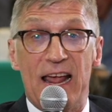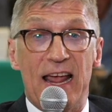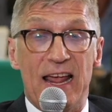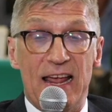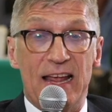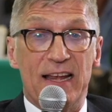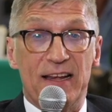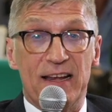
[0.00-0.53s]

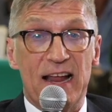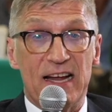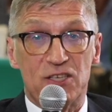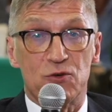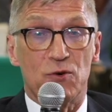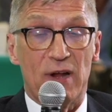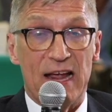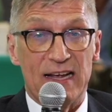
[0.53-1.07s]
And
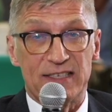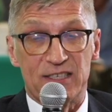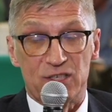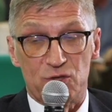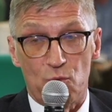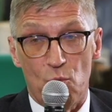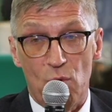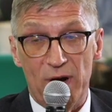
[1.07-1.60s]
natural gas
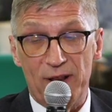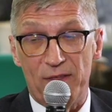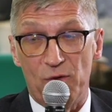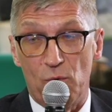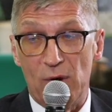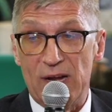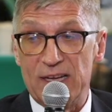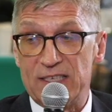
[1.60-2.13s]
is one of the
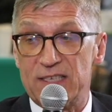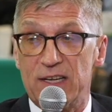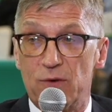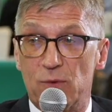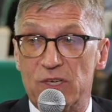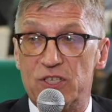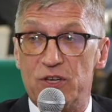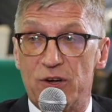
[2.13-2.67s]
ways
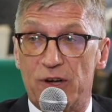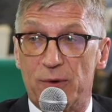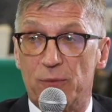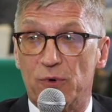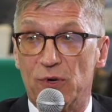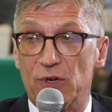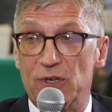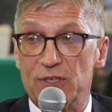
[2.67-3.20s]
in which you can
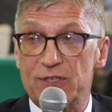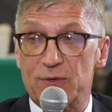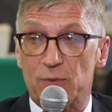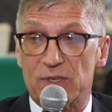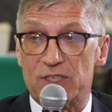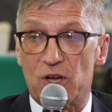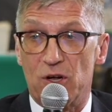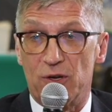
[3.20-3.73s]
produce
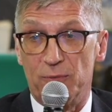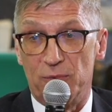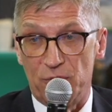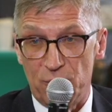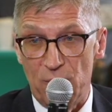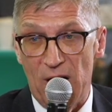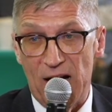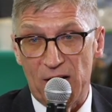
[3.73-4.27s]
what's called
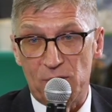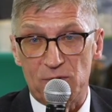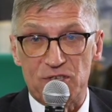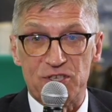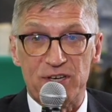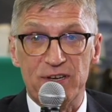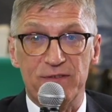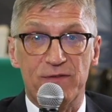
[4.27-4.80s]
blue
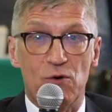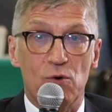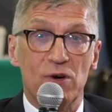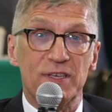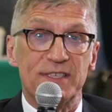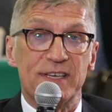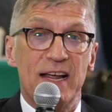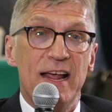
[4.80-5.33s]
hydrogen, of
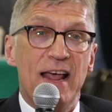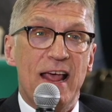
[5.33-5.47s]
course.